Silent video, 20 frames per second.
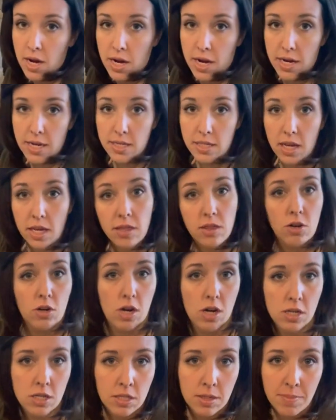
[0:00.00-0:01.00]
is that there
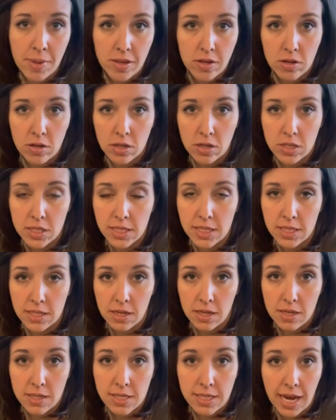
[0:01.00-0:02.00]
are some other
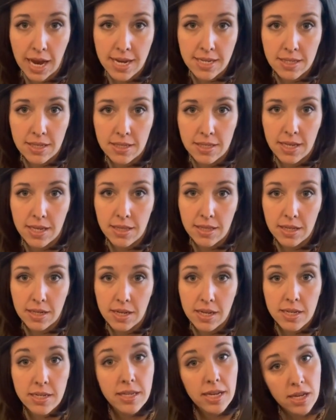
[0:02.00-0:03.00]
sizes that the
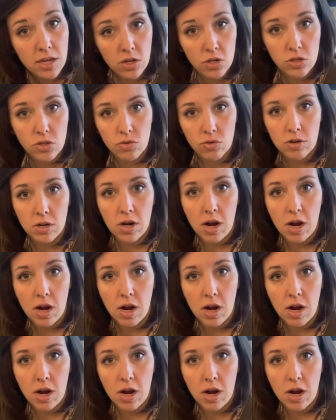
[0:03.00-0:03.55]
Container Store